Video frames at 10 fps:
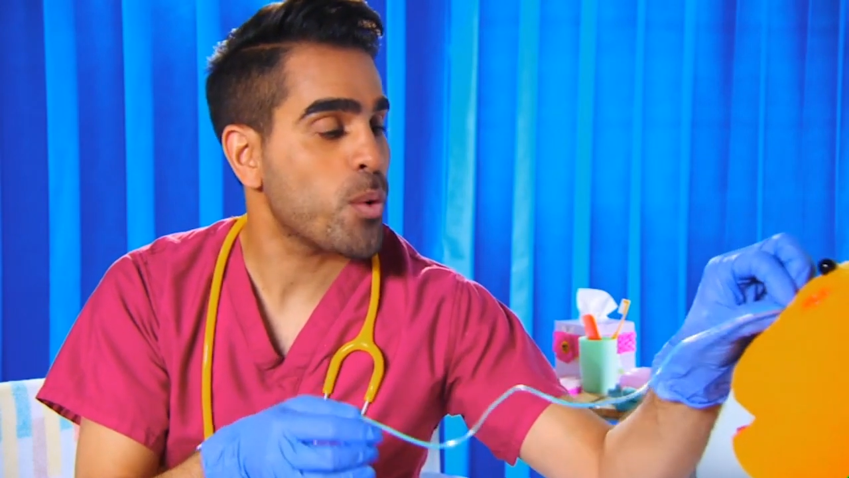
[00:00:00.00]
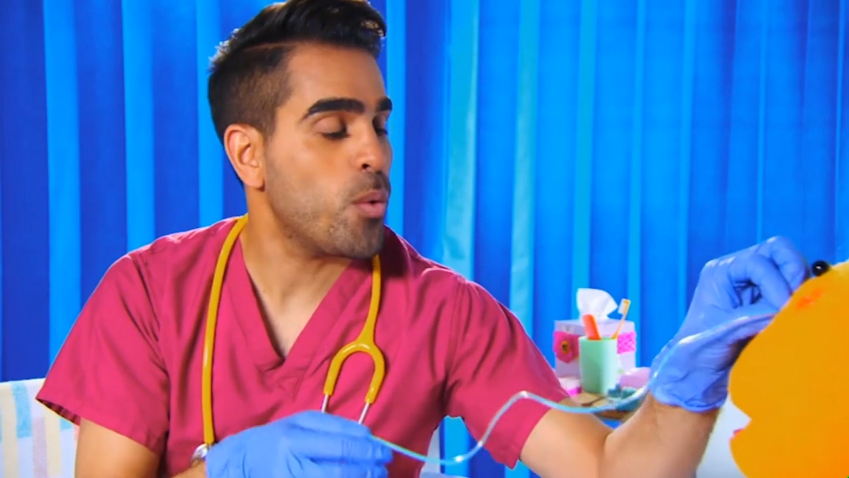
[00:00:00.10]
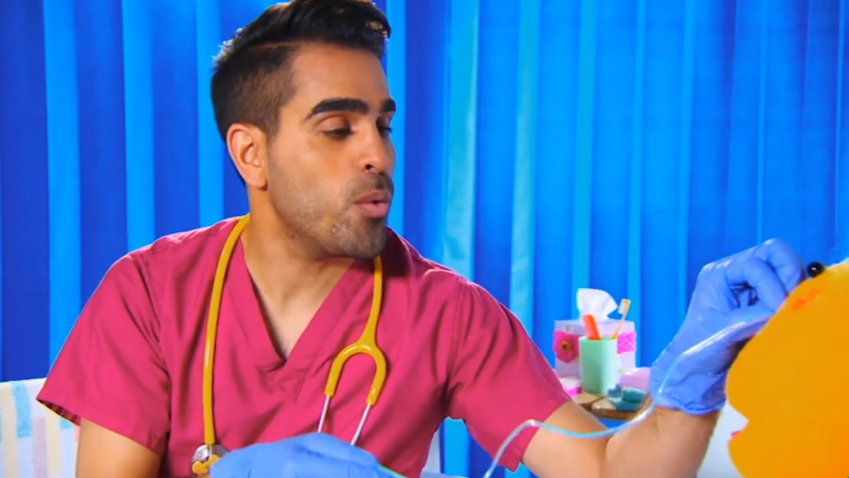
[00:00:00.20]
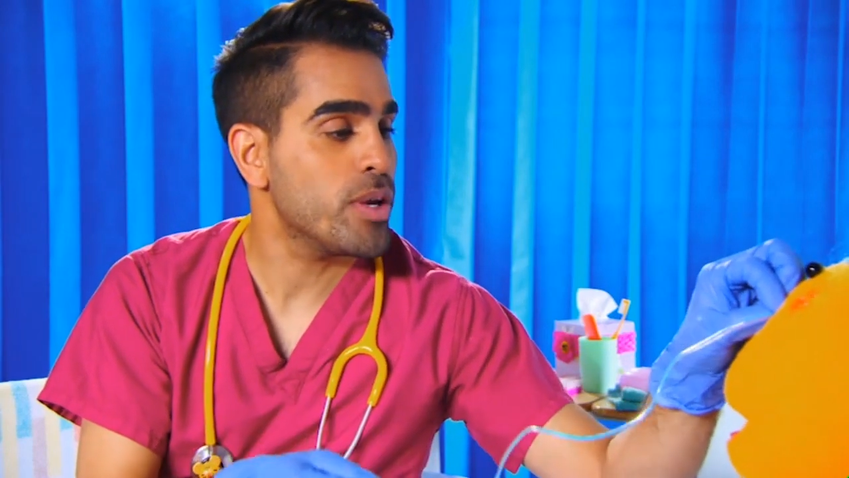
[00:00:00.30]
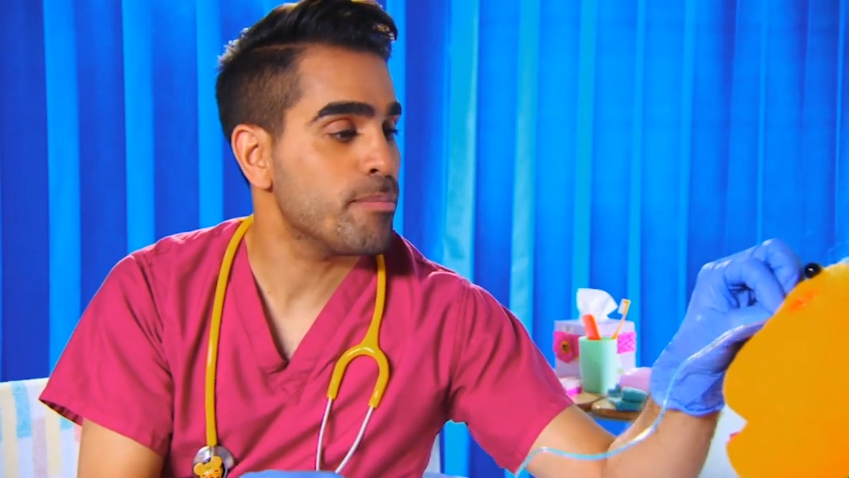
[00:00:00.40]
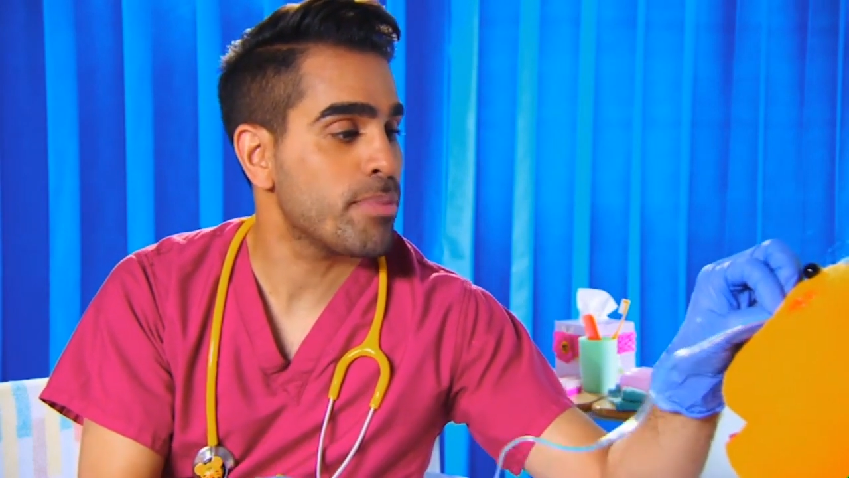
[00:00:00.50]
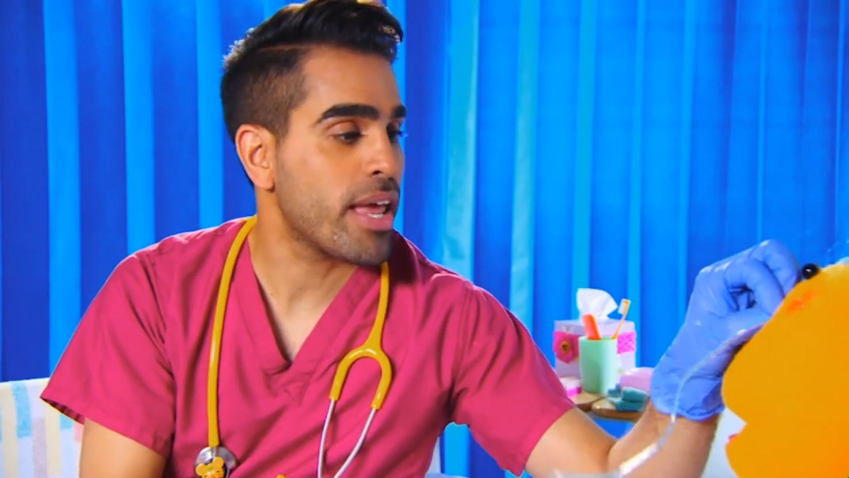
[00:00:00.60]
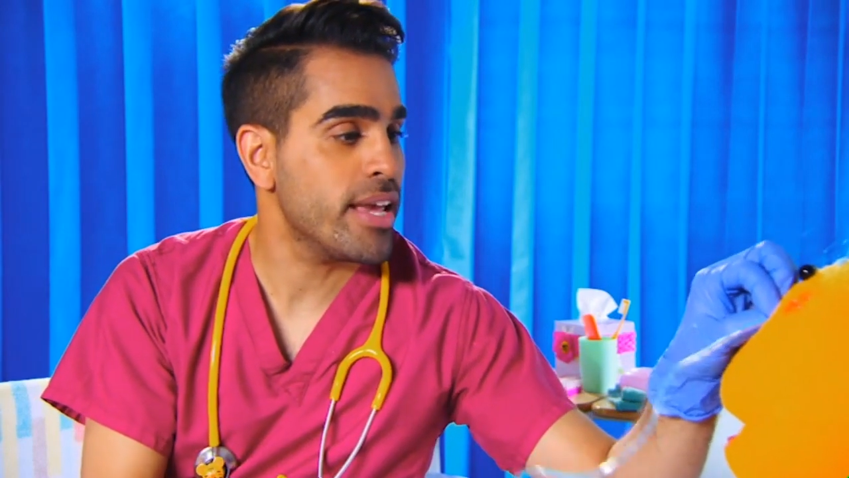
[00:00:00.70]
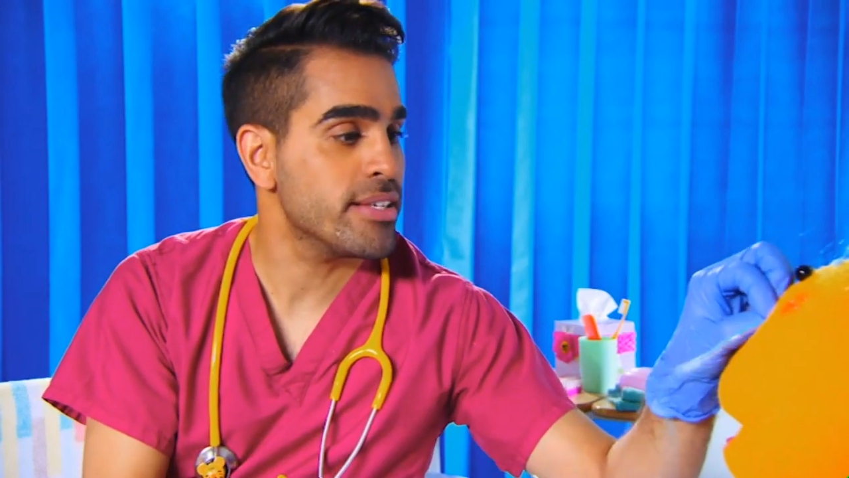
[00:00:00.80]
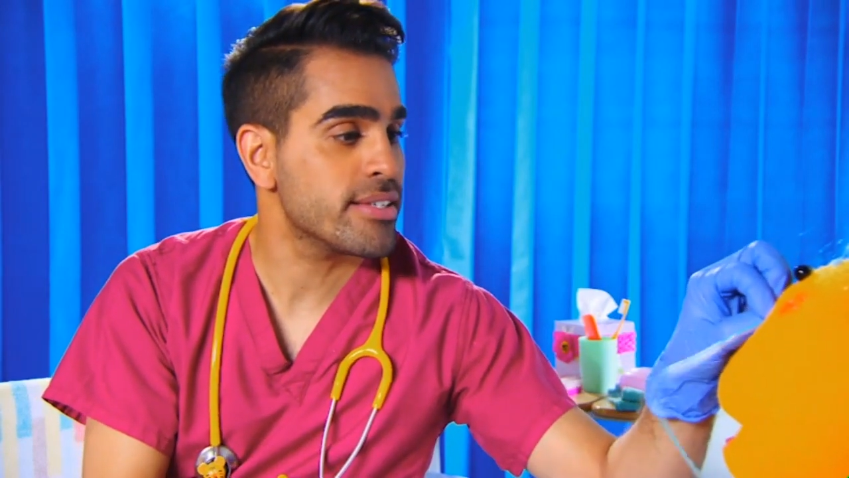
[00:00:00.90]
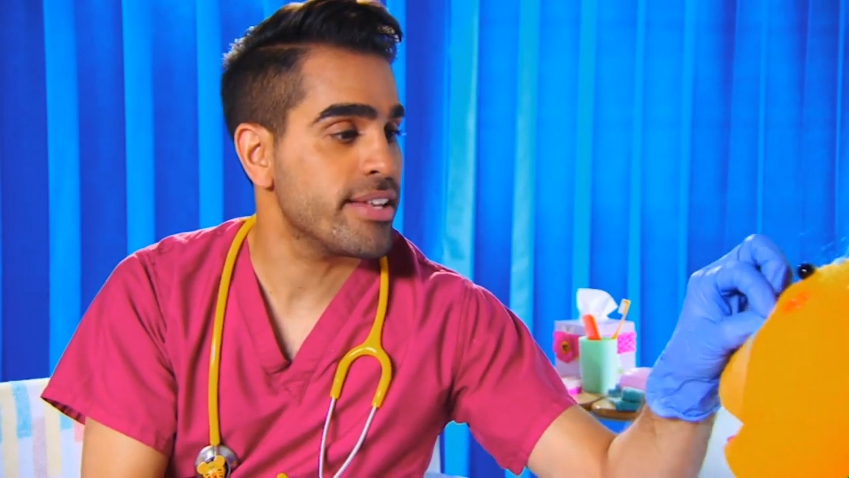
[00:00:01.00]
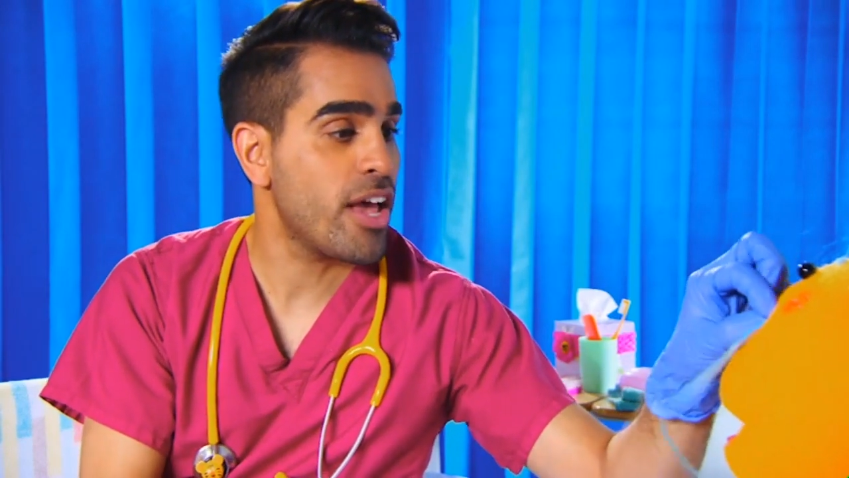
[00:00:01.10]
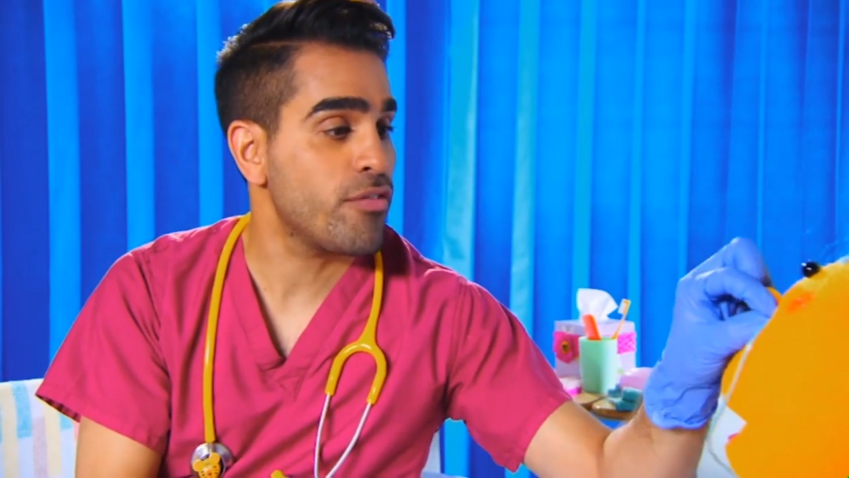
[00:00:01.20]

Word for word: All in place. Now,